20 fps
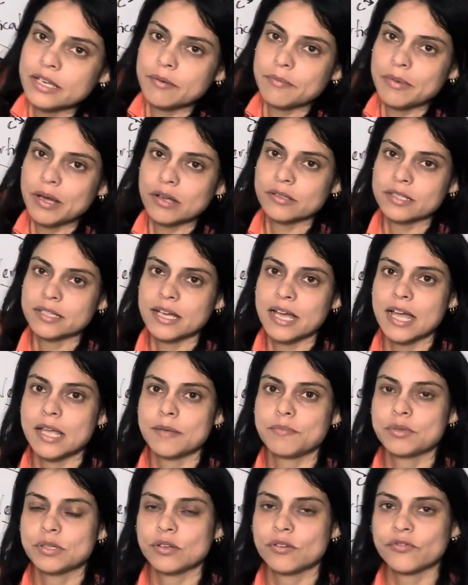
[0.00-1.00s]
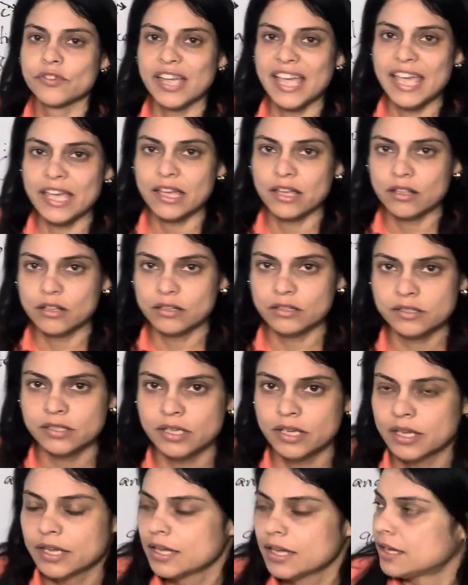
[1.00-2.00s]
about types of angles
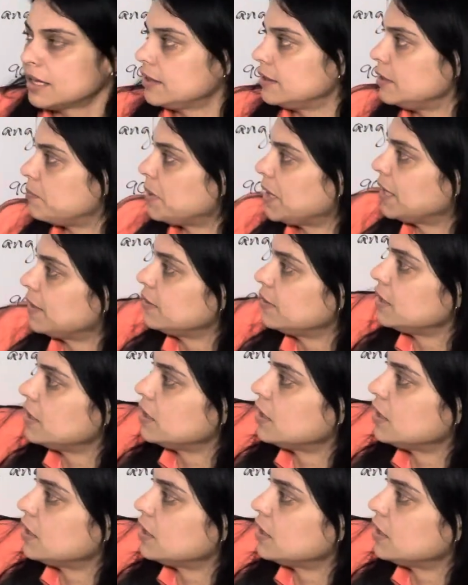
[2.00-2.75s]
depending